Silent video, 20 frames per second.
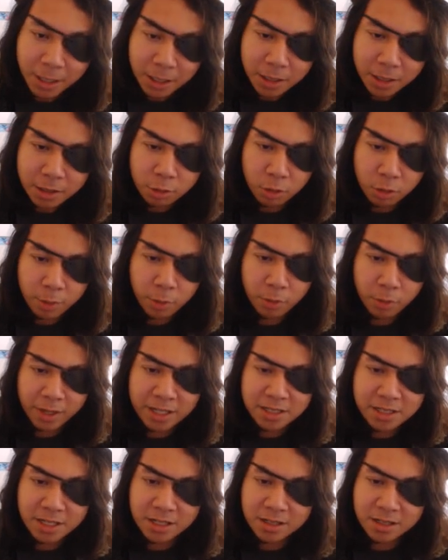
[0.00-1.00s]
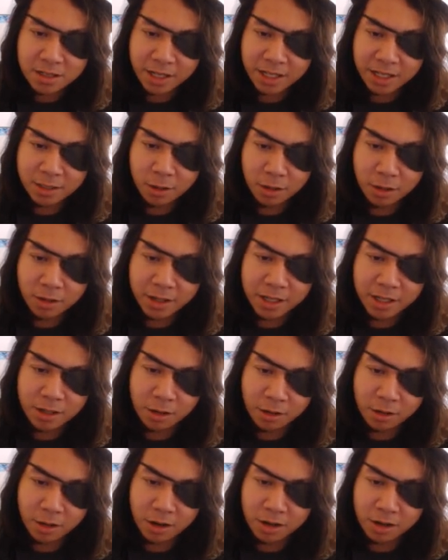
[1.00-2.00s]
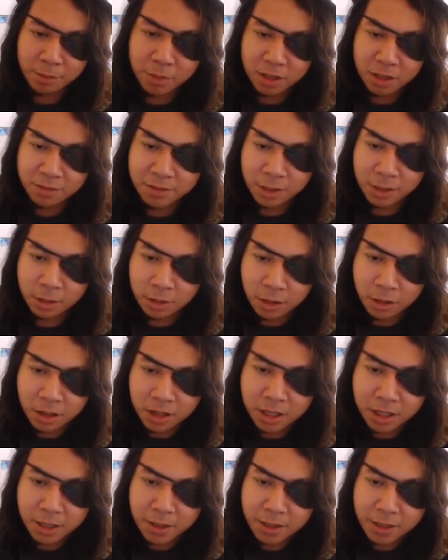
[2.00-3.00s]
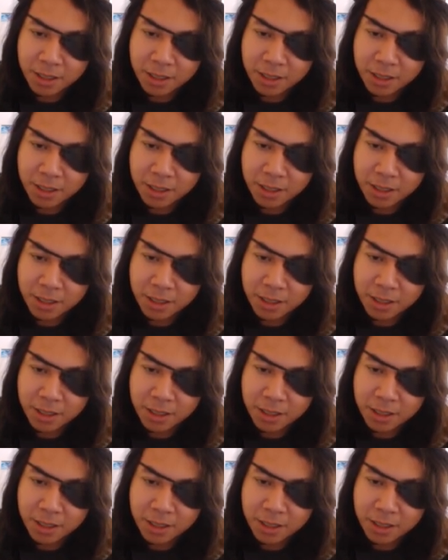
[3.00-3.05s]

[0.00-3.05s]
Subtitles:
Corporations like Target are not above the law.